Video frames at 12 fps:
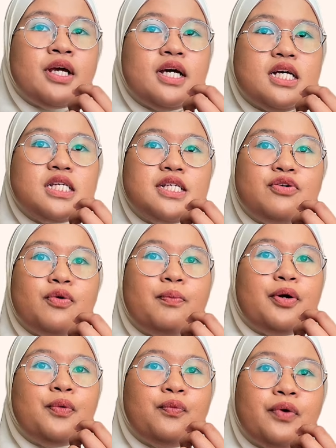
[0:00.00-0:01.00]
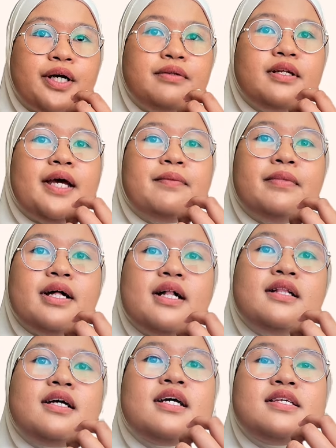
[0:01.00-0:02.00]
At 0.1
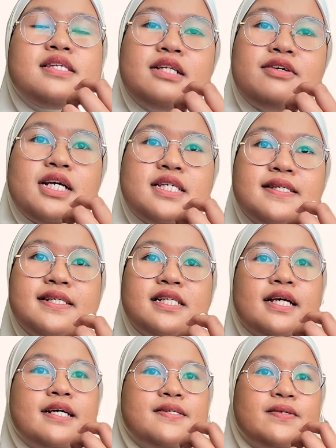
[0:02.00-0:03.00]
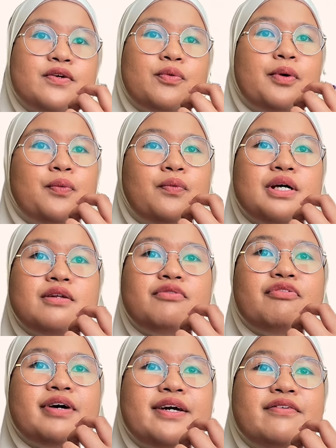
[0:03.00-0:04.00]
ml citric acid,
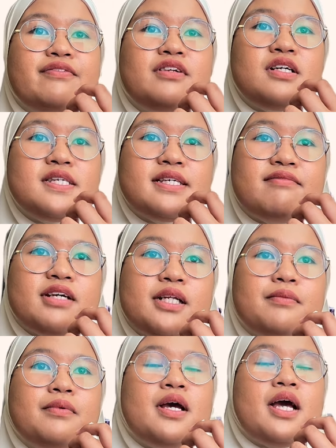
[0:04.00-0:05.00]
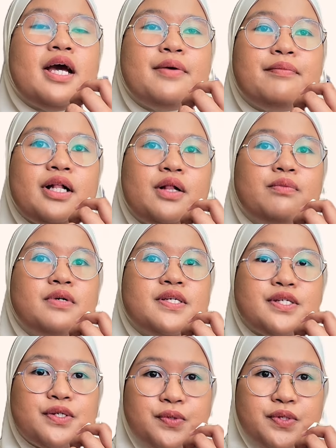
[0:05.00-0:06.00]
0.1537 ml
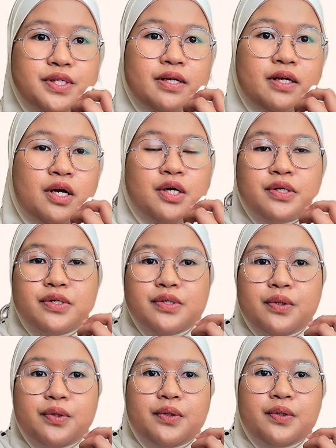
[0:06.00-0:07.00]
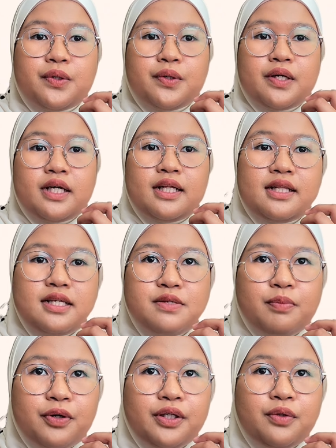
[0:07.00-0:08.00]
was used. So, at this
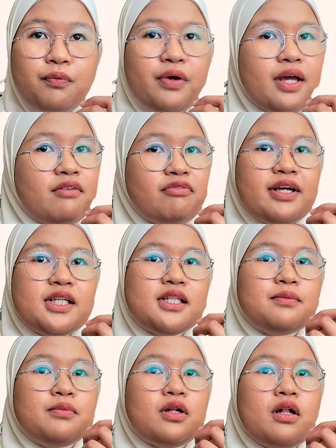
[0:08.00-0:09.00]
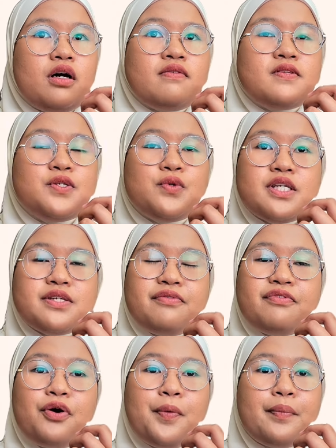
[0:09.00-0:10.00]
point, we can find the mole of
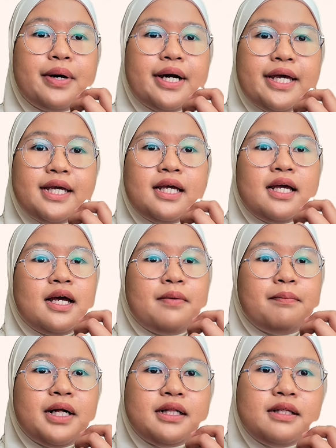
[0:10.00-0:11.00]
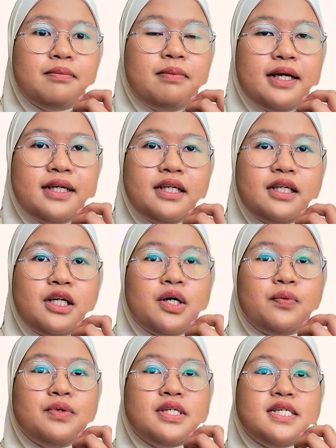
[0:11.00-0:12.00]
CuSO4 by multiplying,
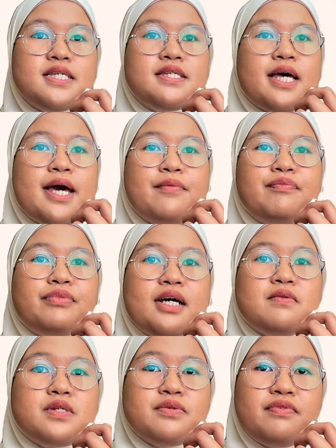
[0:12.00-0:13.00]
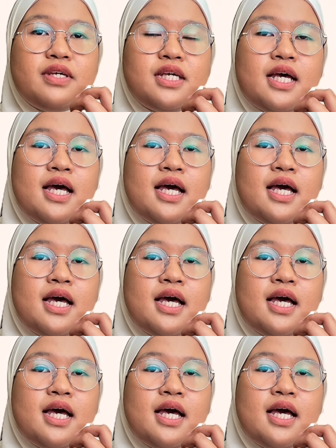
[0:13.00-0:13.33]
which is M times V,